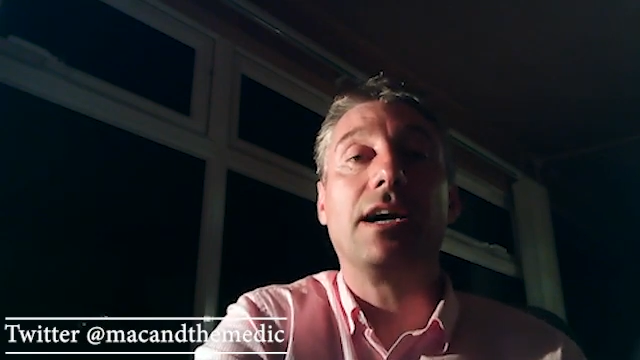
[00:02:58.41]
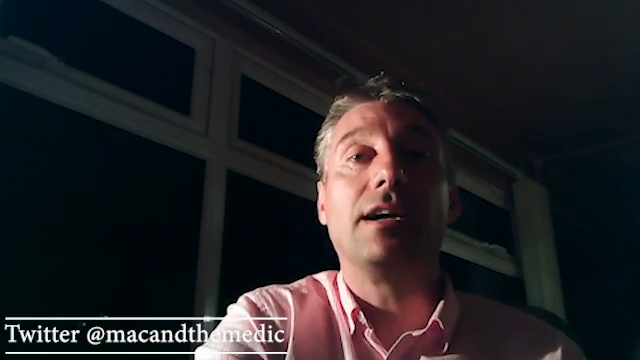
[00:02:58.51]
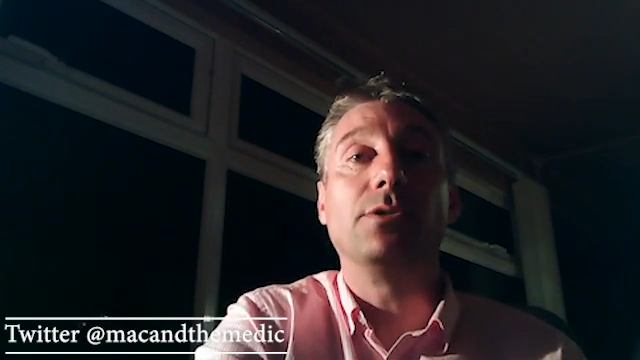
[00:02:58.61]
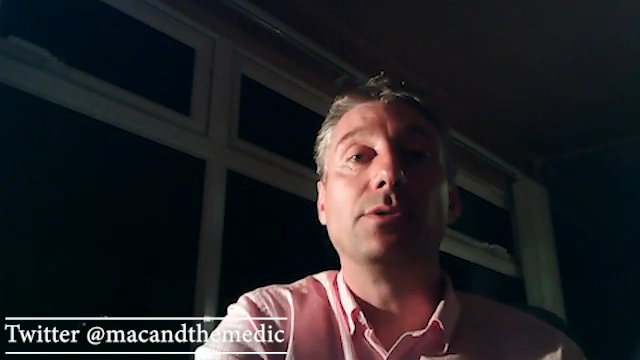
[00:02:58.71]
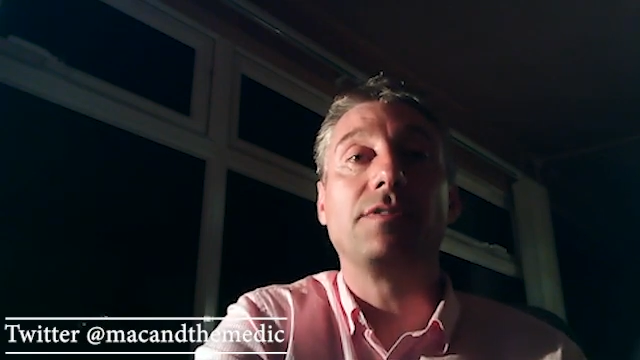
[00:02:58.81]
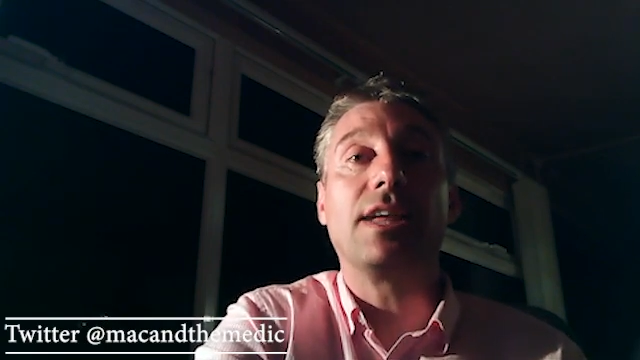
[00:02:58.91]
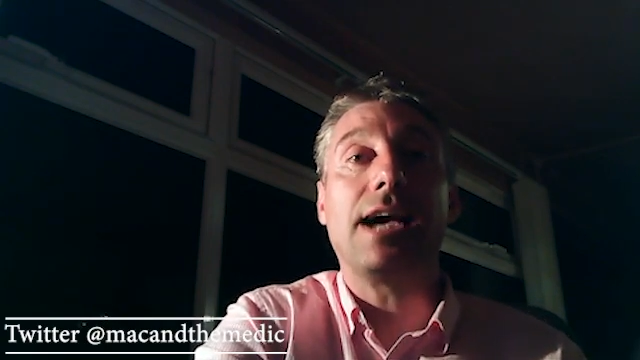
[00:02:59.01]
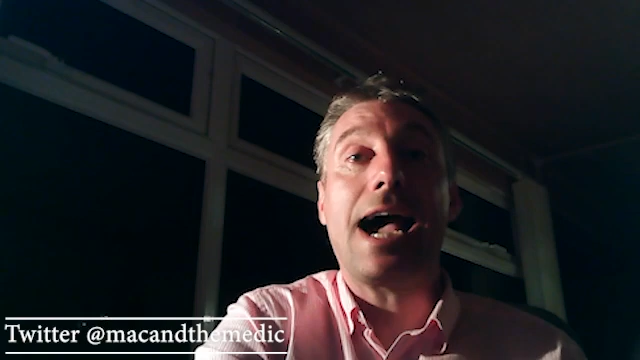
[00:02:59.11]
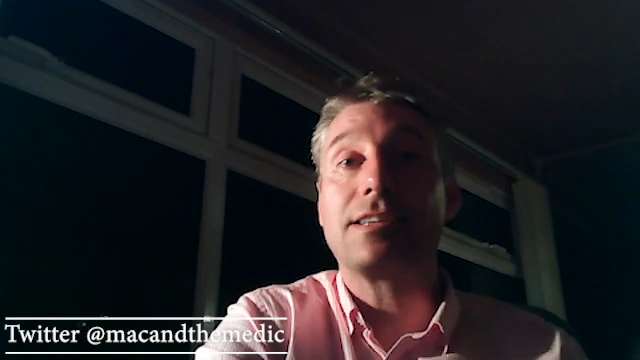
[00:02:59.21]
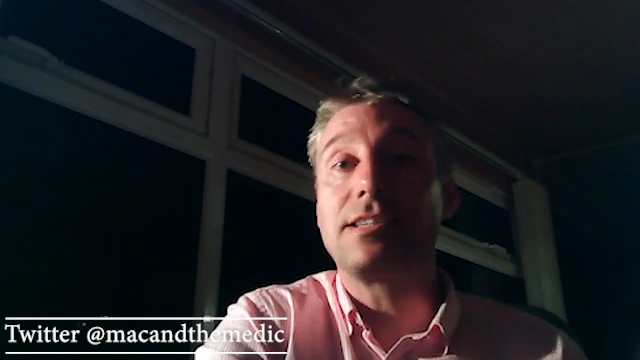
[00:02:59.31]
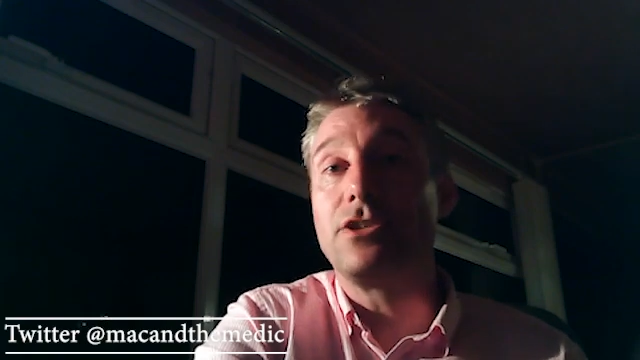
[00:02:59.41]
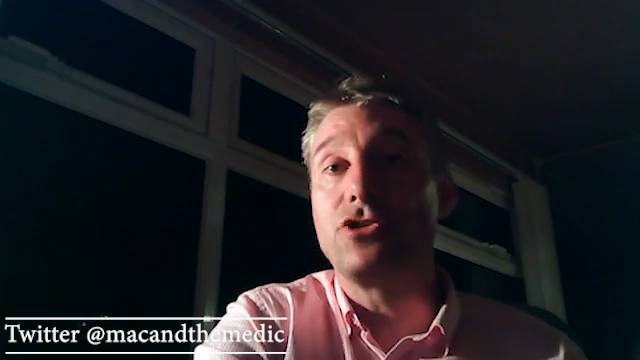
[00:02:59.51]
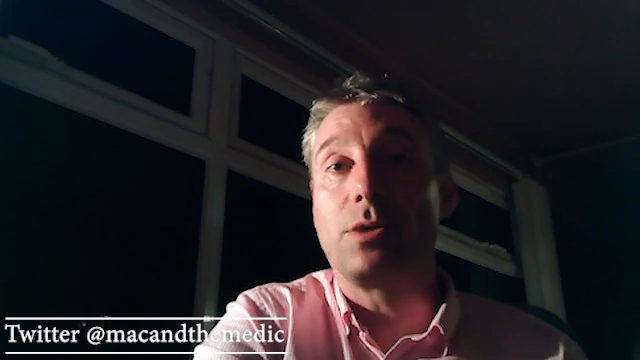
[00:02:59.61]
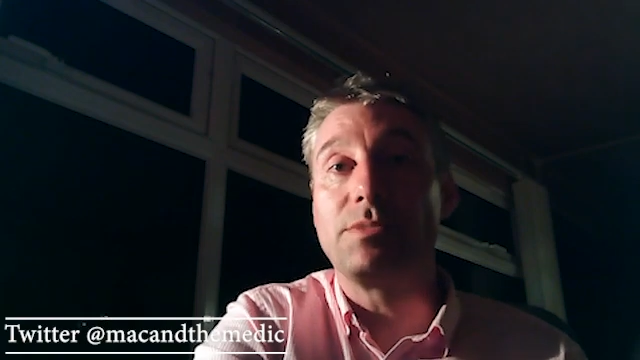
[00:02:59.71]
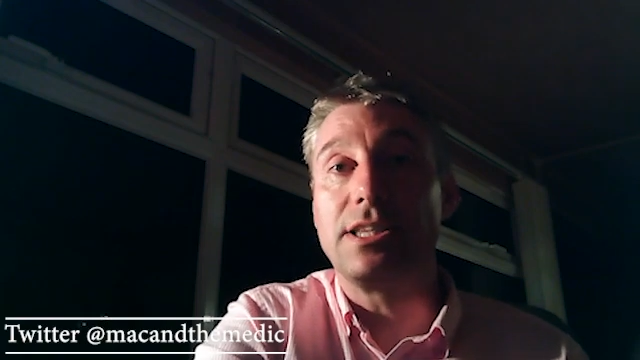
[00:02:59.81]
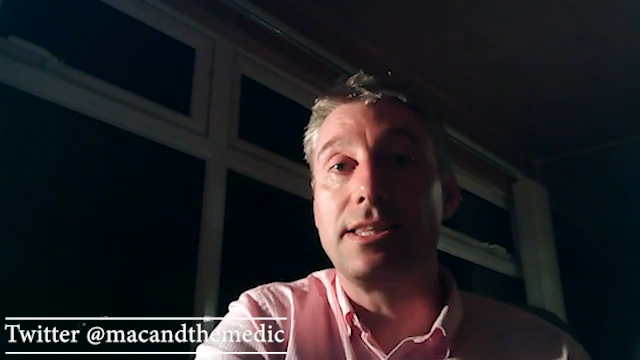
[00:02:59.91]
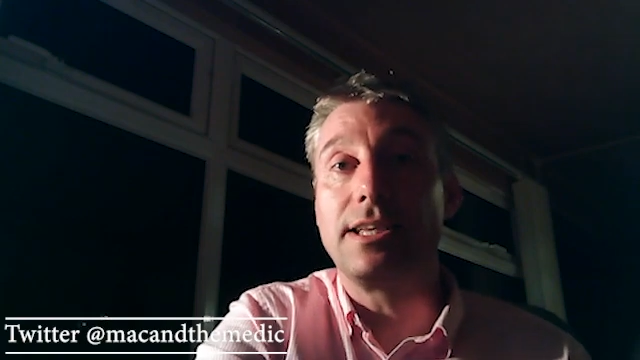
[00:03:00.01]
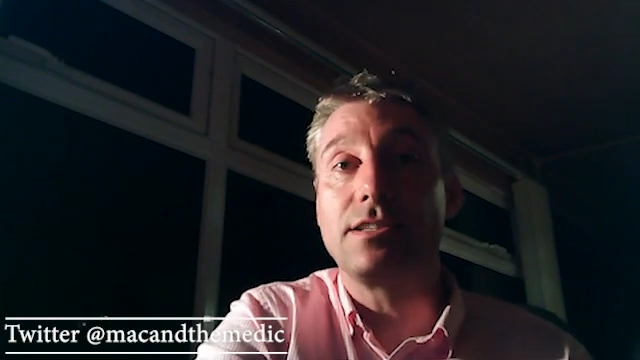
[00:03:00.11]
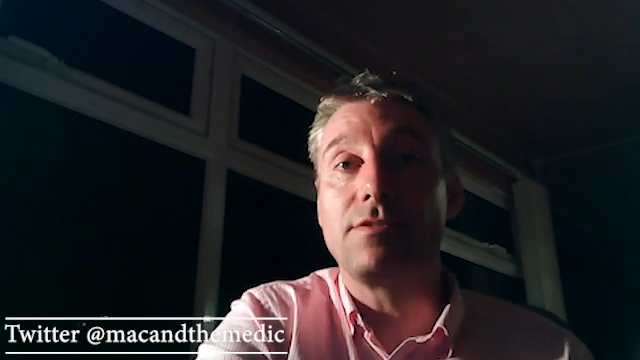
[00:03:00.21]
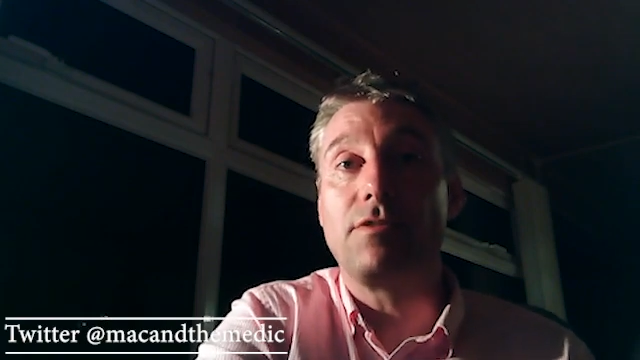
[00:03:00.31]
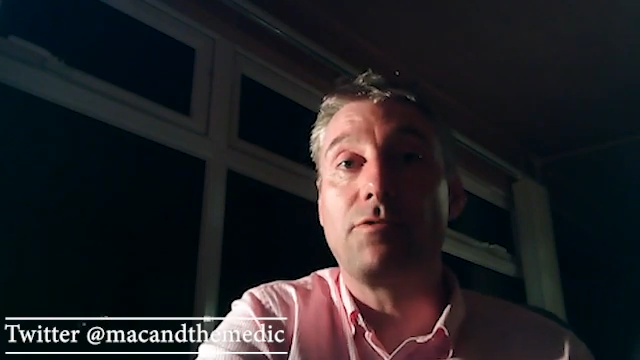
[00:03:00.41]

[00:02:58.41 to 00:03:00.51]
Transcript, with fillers: uh, all of their acting jobs and things